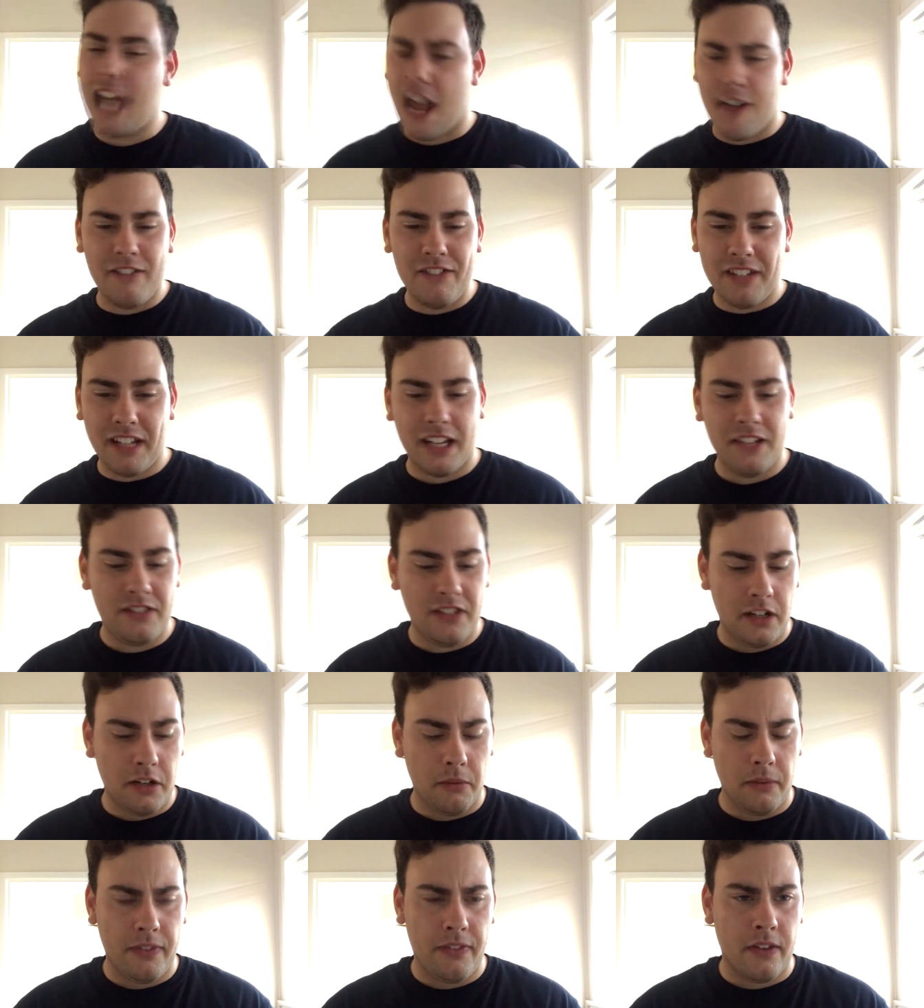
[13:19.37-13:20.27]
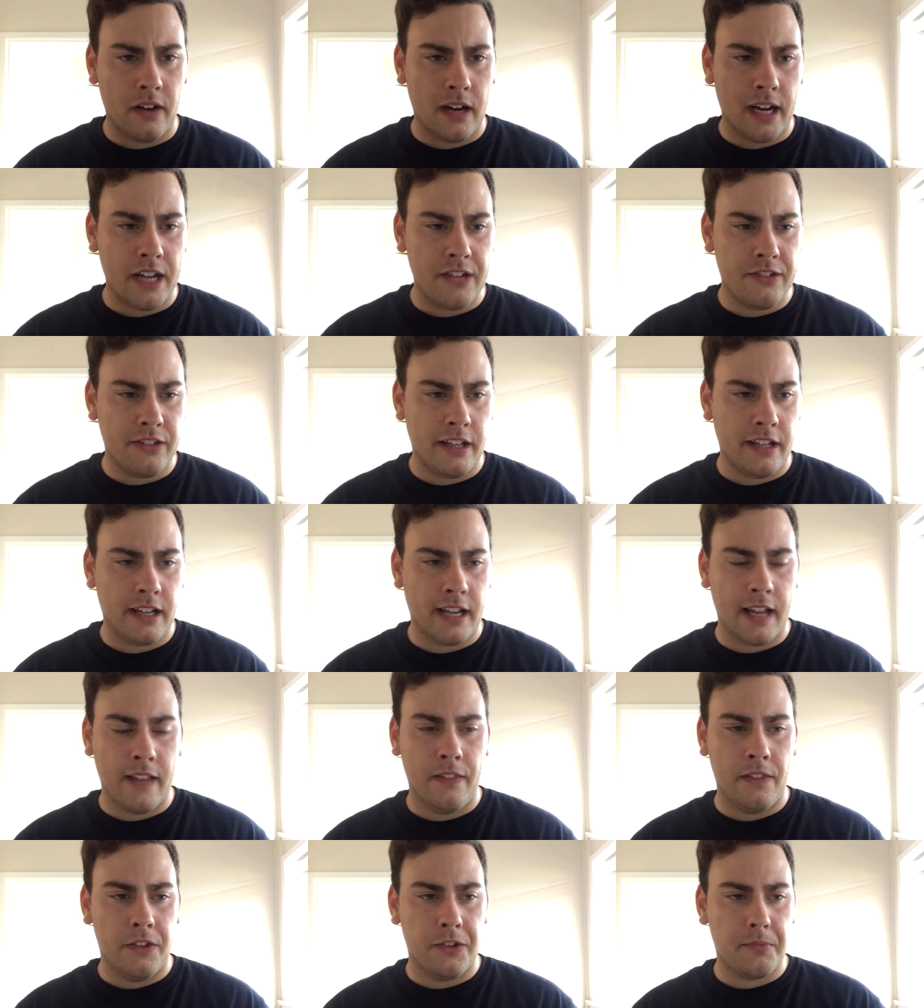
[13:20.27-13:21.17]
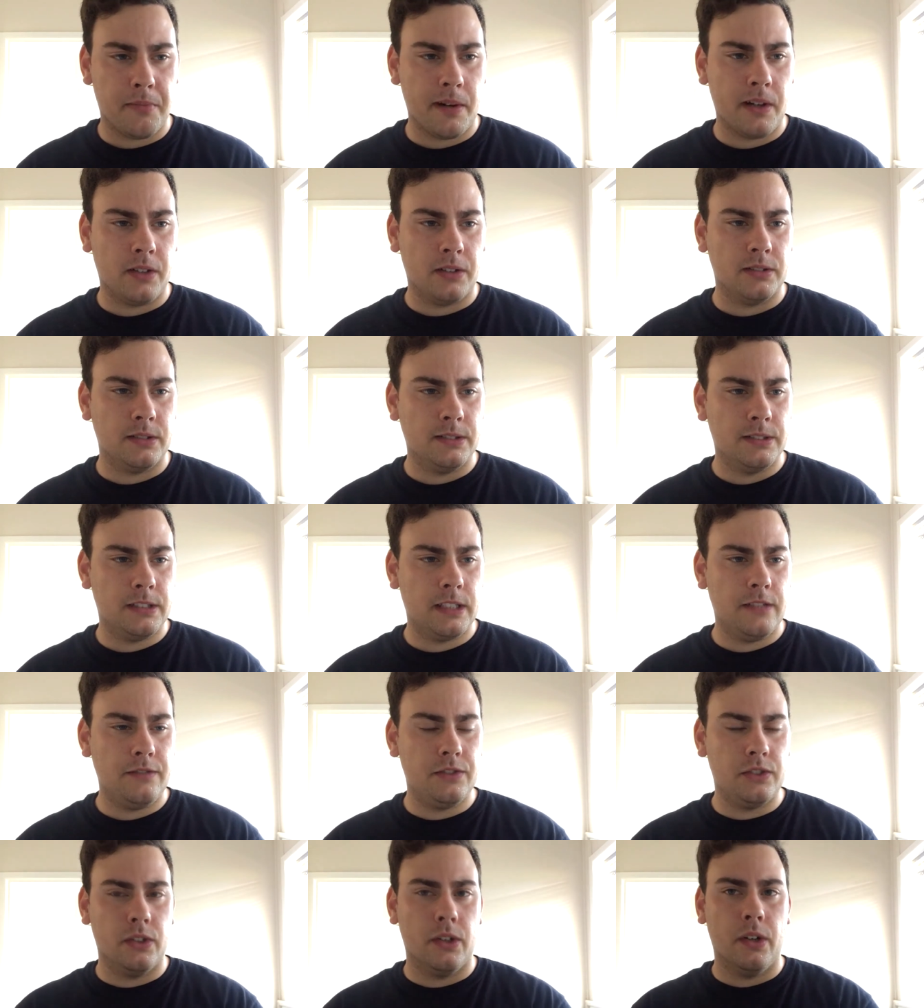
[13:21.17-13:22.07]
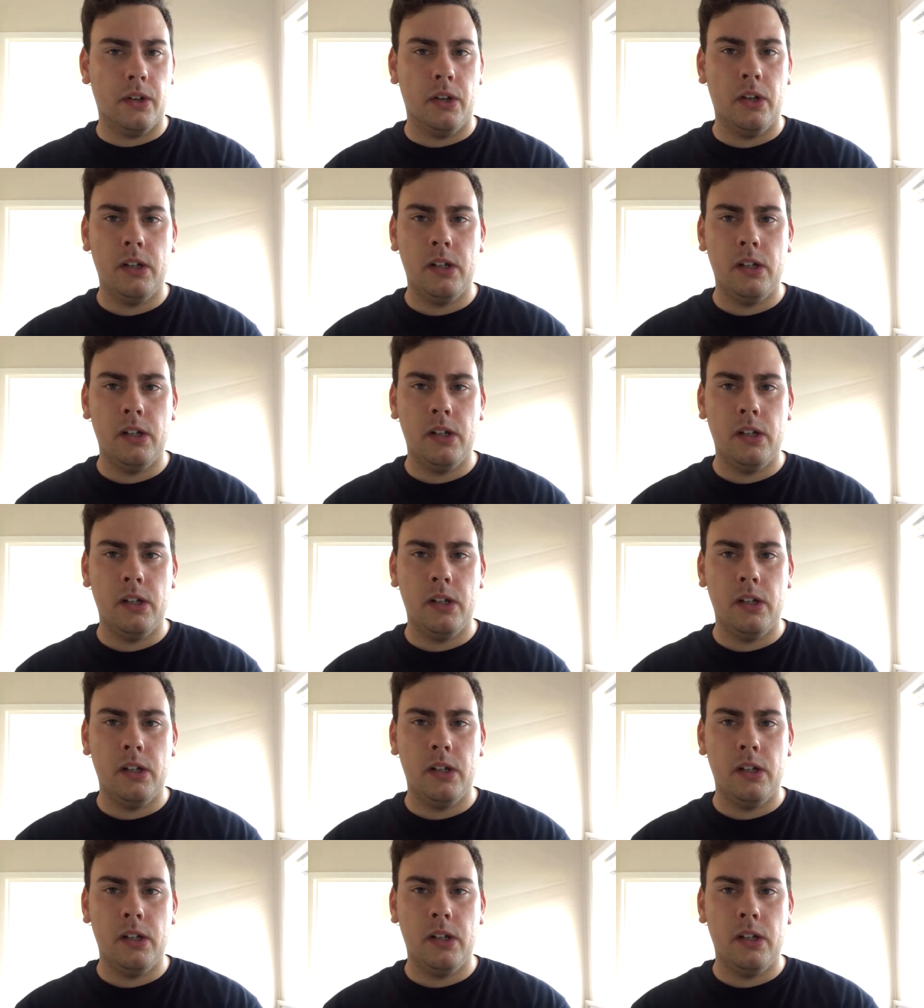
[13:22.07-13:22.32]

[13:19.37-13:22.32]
Haven't tasted it with the icing and sprinkles and stuff, so